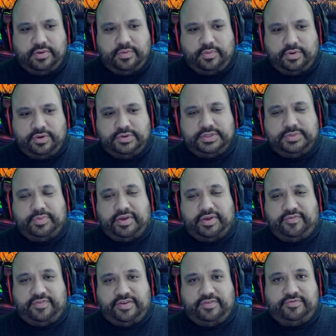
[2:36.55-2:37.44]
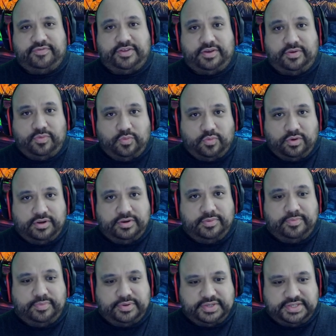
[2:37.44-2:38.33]
rose by
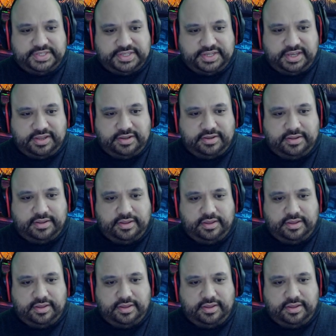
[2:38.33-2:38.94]
51%.